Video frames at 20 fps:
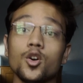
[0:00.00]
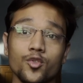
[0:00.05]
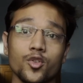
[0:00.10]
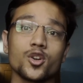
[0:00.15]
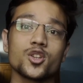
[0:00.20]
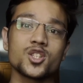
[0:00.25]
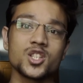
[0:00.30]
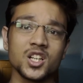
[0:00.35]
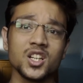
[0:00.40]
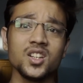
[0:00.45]

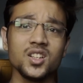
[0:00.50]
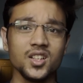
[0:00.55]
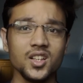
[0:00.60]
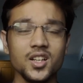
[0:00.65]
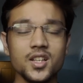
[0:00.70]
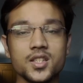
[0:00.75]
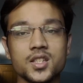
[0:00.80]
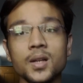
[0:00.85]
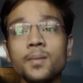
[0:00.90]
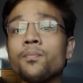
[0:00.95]
For
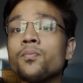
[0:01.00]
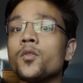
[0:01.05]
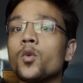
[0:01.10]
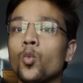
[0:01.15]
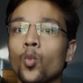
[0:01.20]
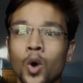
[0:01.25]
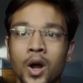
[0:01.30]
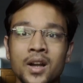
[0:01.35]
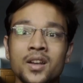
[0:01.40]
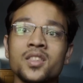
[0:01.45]
journalism,
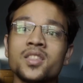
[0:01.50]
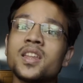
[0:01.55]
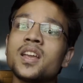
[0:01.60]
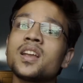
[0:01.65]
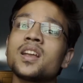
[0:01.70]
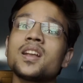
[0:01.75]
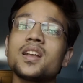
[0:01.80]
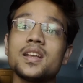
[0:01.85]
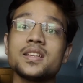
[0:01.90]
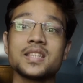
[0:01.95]
one
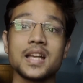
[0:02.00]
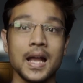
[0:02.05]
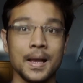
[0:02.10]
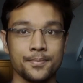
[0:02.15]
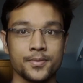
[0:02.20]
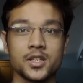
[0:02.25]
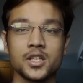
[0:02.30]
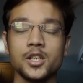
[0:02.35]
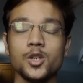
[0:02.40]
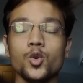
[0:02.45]
thing is
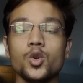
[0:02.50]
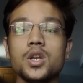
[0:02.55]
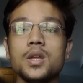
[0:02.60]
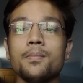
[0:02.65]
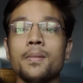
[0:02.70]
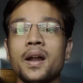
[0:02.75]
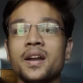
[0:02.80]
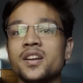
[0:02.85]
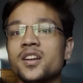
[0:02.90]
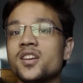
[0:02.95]
absolutely
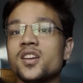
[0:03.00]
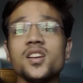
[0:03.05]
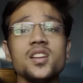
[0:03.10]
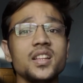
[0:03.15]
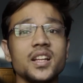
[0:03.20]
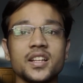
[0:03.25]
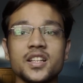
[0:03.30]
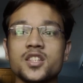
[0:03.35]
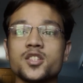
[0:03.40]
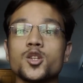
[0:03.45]
mandatory
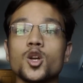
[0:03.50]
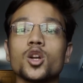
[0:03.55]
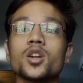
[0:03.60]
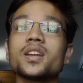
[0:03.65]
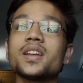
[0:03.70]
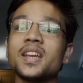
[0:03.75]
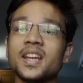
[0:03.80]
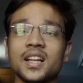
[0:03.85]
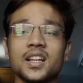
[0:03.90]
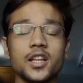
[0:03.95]
that is, your
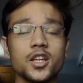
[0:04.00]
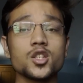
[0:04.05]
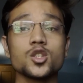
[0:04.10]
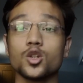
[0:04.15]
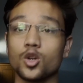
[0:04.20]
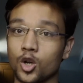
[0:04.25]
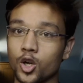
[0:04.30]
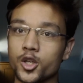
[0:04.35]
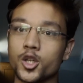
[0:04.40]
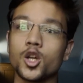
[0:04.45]

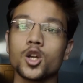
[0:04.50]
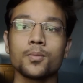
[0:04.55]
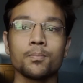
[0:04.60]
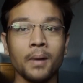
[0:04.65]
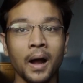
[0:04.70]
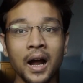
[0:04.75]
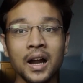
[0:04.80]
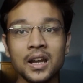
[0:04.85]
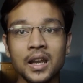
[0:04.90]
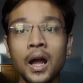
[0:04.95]
English or your
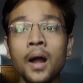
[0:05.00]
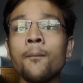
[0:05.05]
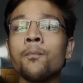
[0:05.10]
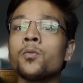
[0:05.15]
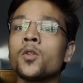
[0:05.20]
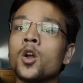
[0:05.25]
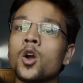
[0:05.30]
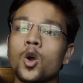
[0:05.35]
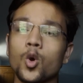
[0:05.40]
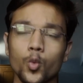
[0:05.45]
Bangla,
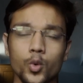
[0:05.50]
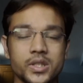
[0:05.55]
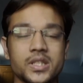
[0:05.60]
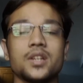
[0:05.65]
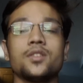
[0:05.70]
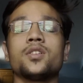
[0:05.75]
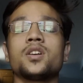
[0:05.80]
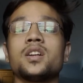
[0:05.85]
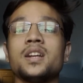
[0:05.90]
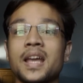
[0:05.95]

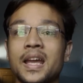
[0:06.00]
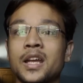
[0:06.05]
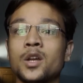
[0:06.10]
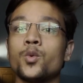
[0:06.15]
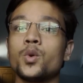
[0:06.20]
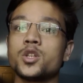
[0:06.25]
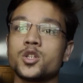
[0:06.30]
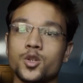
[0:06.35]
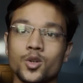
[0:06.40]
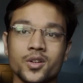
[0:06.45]
whichever
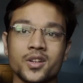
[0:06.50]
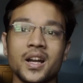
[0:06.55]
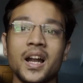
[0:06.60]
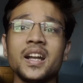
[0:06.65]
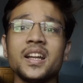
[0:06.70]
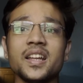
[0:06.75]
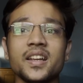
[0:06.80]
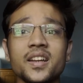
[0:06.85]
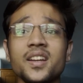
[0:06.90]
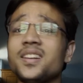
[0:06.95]
language you're
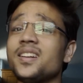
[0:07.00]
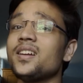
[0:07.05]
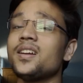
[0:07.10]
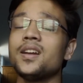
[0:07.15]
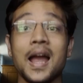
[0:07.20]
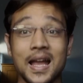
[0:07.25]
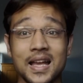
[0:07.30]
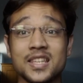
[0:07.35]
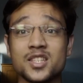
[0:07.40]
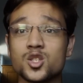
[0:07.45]
writing in,
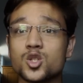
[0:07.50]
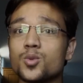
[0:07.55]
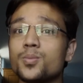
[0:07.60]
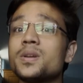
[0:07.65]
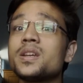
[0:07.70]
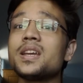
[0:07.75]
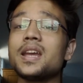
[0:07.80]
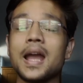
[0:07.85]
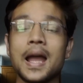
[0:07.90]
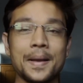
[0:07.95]
has to
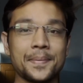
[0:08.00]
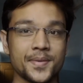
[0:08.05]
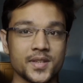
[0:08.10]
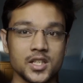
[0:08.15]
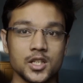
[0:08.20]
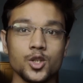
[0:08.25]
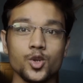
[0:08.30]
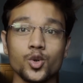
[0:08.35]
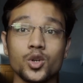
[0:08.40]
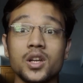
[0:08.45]
be
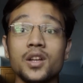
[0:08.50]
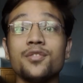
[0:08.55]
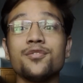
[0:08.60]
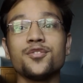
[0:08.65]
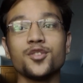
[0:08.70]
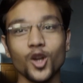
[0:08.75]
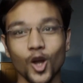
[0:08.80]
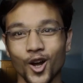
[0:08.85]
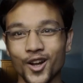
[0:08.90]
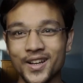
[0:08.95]
absolutely
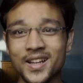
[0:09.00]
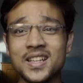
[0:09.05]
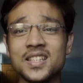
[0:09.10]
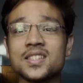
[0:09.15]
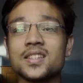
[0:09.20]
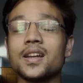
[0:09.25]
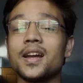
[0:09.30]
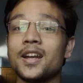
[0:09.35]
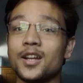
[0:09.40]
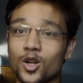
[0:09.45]

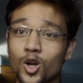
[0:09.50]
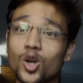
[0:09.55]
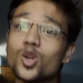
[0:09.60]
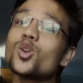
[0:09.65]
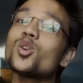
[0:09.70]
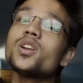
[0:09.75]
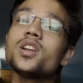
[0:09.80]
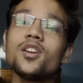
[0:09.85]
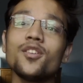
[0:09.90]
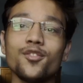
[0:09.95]
flawless. And not
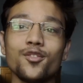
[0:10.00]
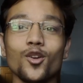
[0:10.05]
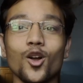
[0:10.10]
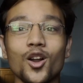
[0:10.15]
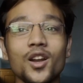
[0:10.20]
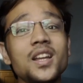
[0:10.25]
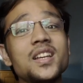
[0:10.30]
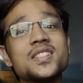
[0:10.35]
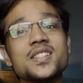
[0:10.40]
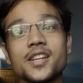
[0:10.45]
only
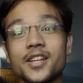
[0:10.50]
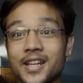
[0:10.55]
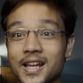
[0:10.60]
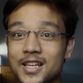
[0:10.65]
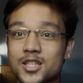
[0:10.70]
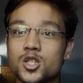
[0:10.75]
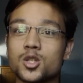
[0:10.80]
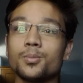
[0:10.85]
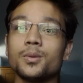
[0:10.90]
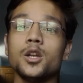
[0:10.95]
flawless, it
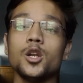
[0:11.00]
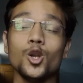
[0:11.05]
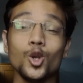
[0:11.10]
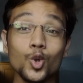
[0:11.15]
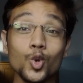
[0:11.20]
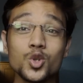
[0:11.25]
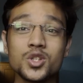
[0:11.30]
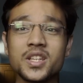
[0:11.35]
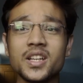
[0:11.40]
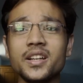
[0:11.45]
has to be
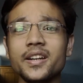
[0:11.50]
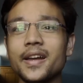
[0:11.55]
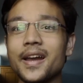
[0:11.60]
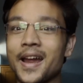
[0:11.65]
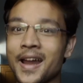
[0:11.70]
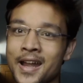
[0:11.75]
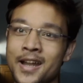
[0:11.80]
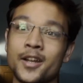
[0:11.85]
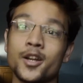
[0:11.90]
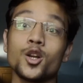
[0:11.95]
lucid
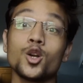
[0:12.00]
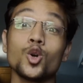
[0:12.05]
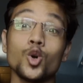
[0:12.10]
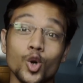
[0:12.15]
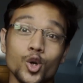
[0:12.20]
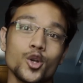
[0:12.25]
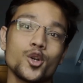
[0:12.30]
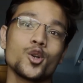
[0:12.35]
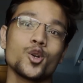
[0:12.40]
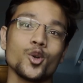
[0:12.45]
and
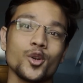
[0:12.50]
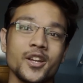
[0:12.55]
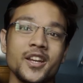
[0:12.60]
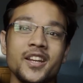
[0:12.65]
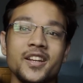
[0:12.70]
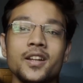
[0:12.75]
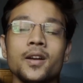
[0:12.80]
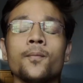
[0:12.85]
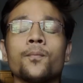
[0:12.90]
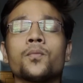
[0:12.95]
good to
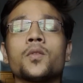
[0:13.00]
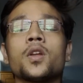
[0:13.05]
read.